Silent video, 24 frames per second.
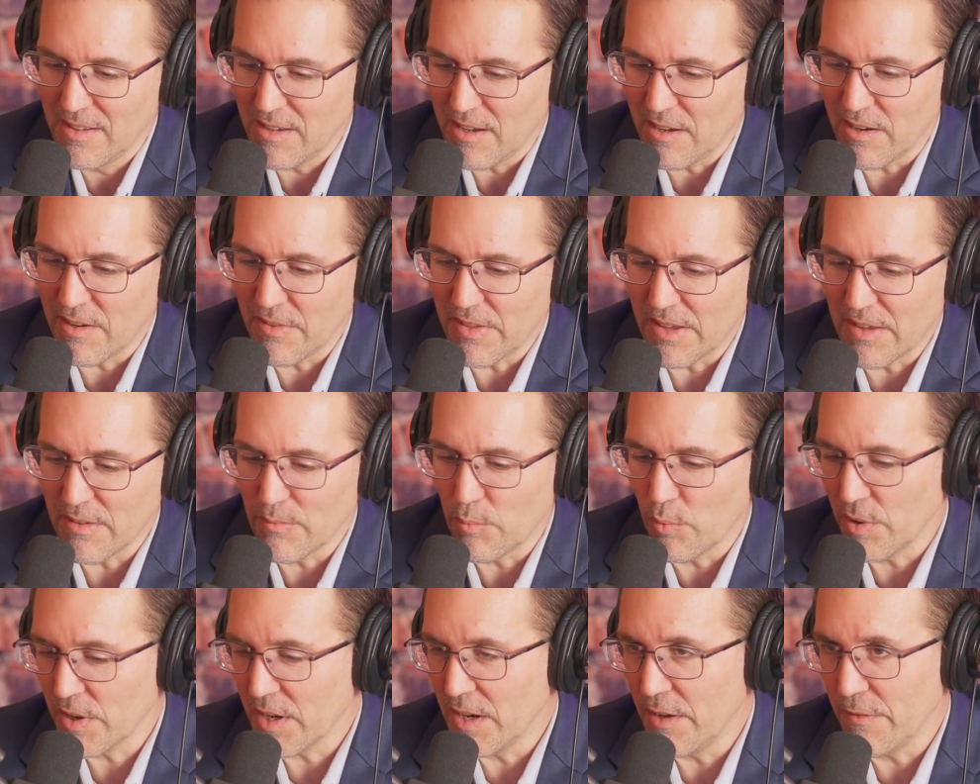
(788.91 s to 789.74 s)
that
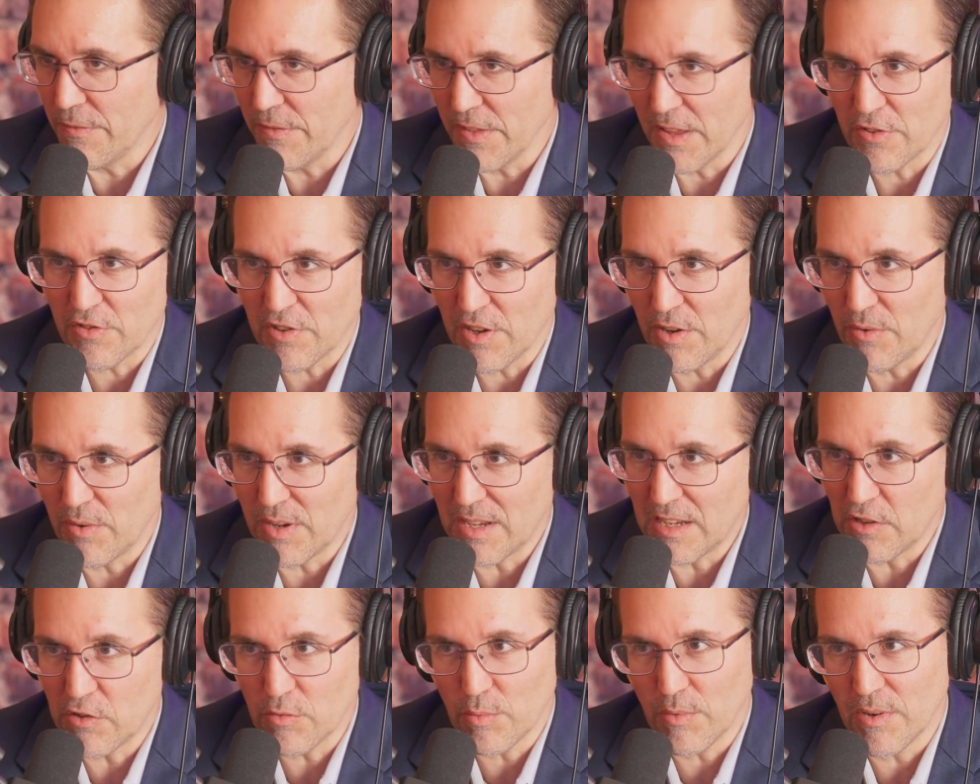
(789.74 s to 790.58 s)
we're going to flesh out
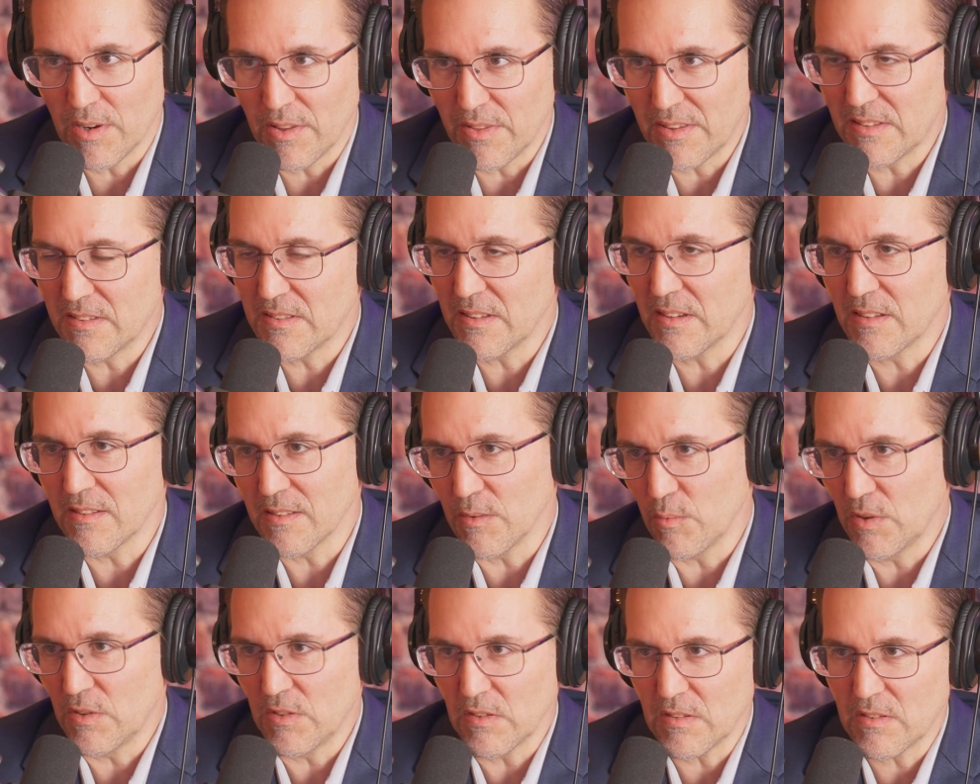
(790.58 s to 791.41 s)
each one of these things
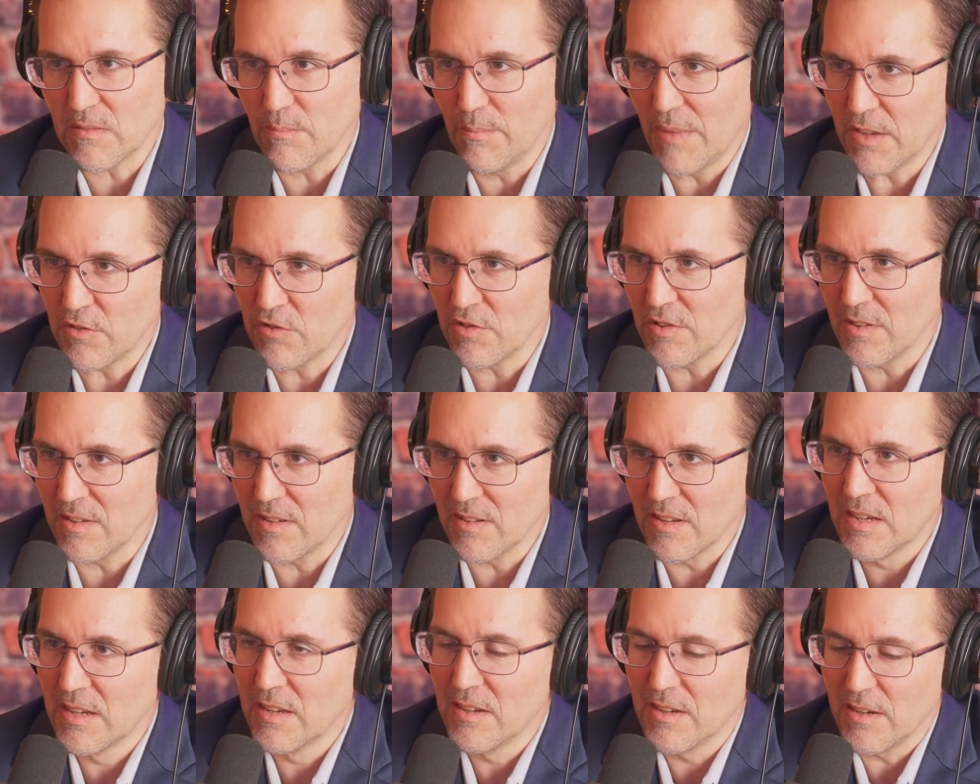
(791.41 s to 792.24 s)
that we just mentioned.